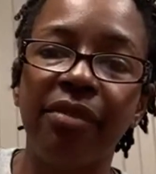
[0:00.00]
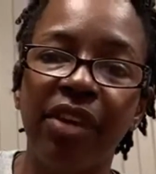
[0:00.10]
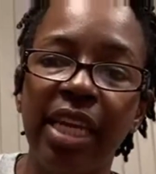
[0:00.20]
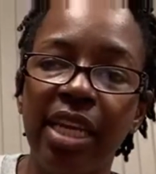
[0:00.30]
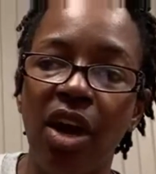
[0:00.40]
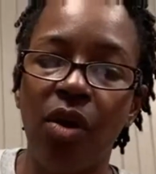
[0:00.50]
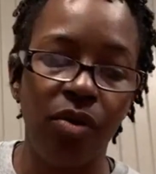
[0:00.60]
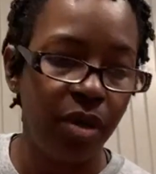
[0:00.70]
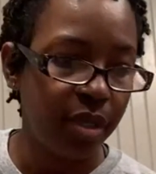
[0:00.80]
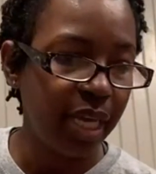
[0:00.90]
video
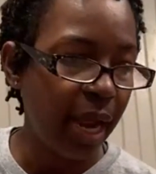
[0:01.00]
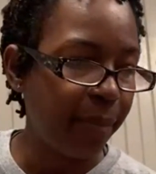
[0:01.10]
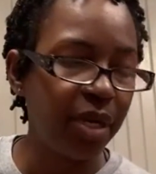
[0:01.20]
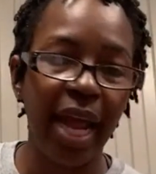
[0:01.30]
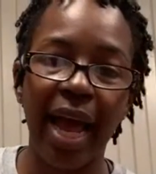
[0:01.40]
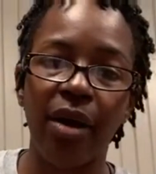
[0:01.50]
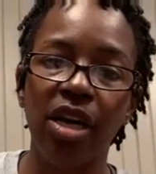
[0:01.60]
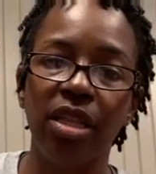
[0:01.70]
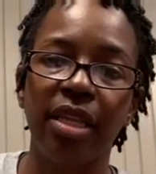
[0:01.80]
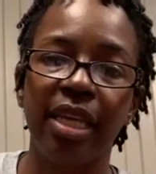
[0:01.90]
that I put out
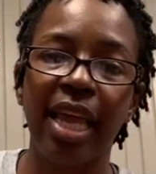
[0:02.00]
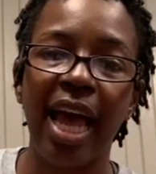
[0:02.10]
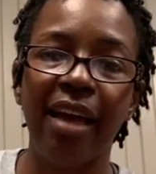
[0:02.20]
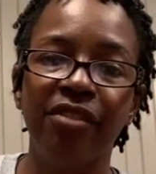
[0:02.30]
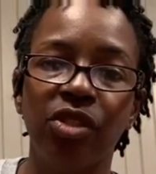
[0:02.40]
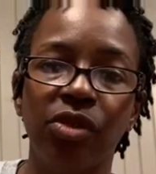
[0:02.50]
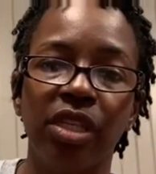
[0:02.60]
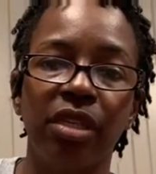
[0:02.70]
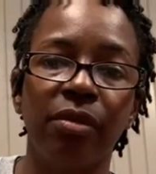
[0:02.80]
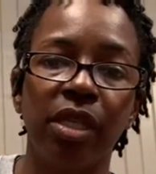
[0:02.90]
other than live
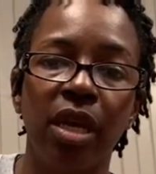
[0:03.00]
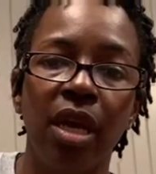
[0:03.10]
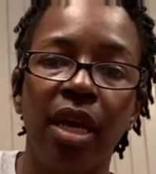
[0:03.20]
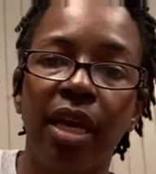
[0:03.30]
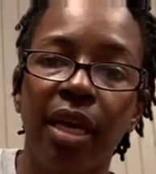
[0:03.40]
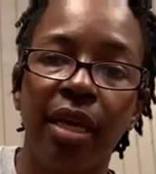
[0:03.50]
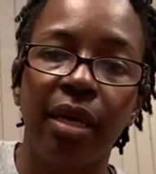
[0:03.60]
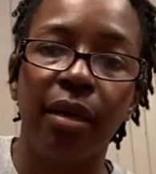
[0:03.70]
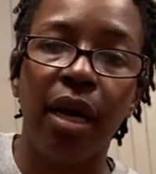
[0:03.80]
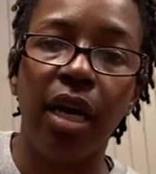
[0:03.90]
streams.
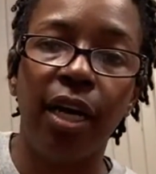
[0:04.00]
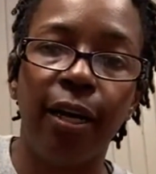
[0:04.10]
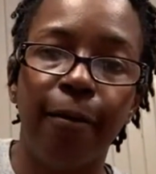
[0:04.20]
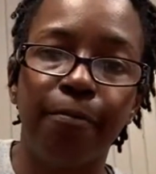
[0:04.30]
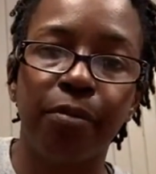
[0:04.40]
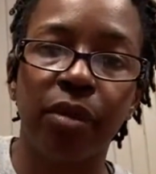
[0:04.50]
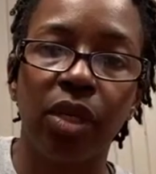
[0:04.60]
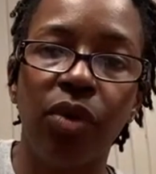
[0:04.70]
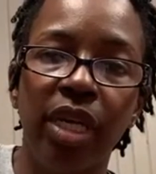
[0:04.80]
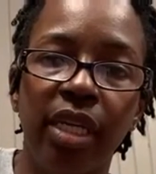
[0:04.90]
Um,
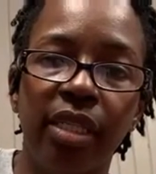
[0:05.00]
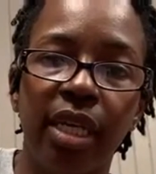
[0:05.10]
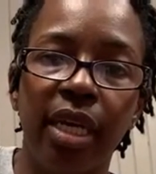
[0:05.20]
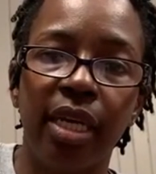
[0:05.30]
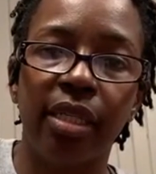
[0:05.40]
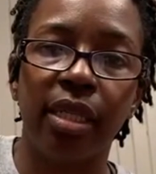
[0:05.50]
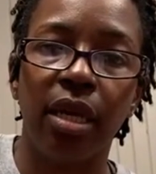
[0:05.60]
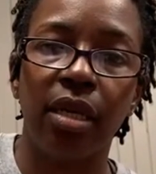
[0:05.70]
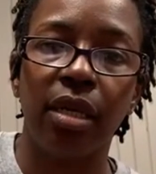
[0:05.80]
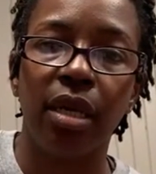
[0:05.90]
Gwen says,
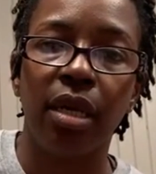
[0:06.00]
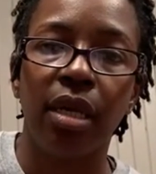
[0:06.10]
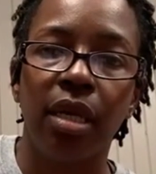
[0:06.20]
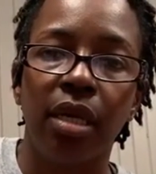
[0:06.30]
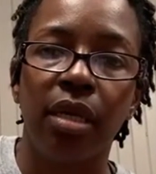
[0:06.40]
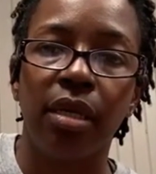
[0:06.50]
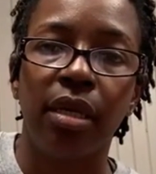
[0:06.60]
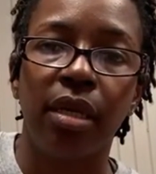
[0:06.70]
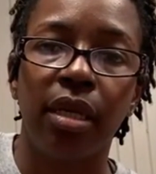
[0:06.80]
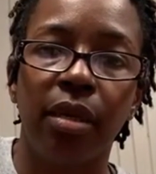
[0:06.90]

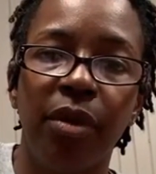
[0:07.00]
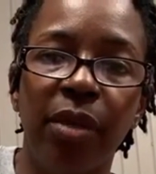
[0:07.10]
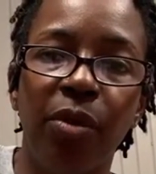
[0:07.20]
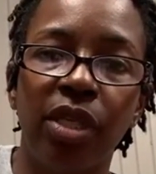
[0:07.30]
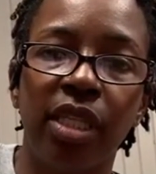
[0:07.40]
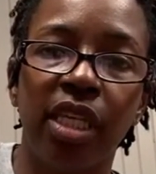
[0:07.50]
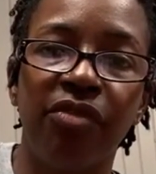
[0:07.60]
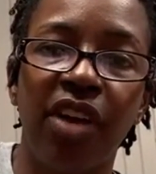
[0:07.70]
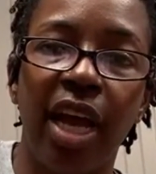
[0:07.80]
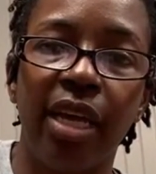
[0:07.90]
Big Boy says
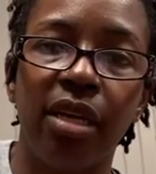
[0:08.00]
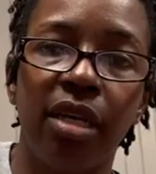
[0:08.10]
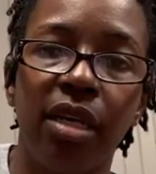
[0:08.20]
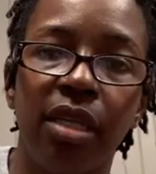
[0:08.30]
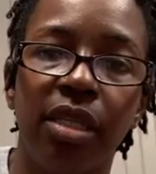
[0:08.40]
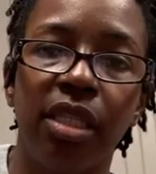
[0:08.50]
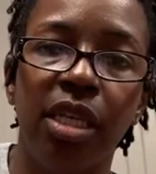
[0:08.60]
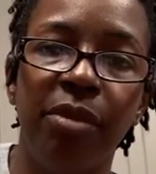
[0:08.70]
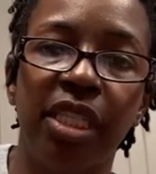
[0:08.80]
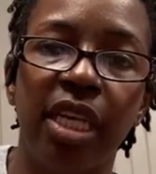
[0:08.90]
fire.
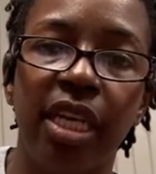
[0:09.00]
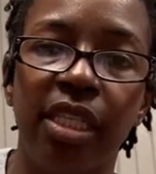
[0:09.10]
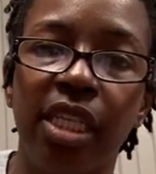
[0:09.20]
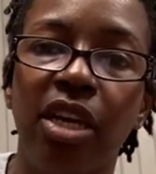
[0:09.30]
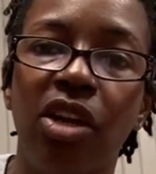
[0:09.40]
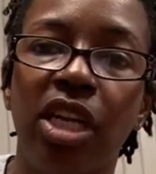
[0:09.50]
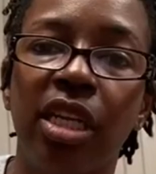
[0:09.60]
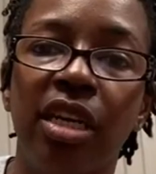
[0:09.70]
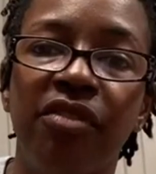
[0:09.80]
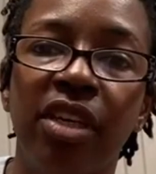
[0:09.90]
Jimmy says she gonna
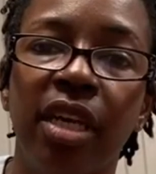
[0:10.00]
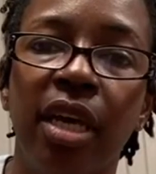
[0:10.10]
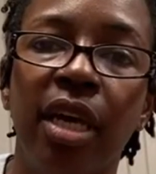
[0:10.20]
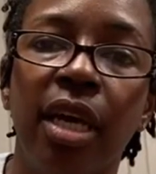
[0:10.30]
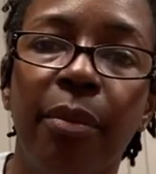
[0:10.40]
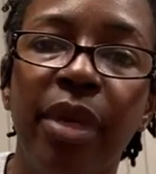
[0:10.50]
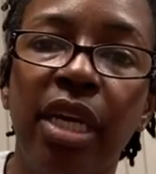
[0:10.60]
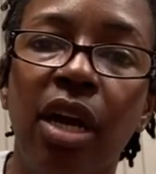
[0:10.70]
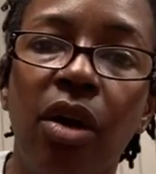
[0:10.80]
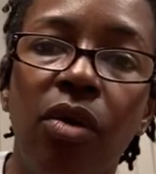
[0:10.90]
love it.
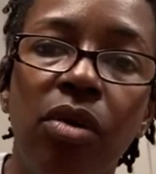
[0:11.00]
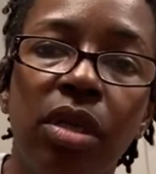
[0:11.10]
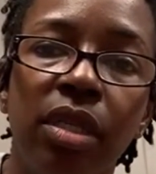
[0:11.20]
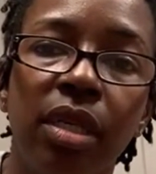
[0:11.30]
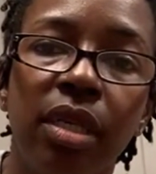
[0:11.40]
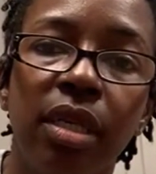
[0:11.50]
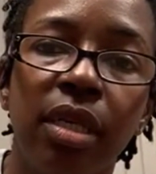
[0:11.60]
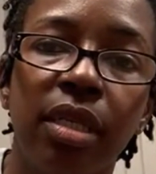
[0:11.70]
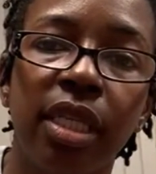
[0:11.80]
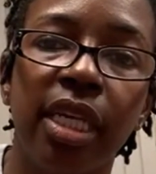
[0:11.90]
Miko
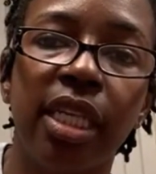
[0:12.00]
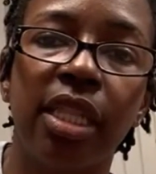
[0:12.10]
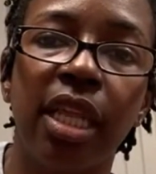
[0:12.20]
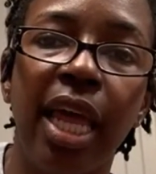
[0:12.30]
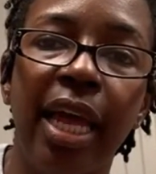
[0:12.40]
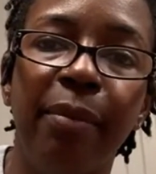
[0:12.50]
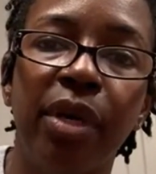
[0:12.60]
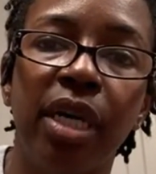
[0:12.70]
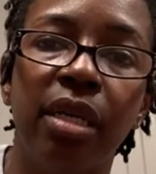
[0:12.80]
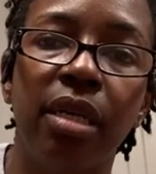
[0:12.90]
says hit the like
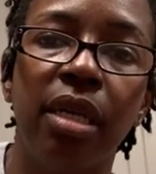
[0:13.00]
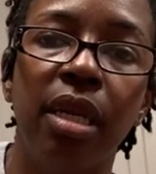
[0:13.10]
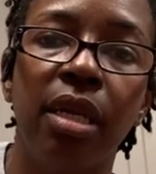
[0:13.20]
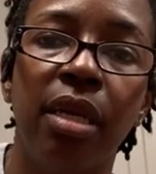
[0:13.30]
button.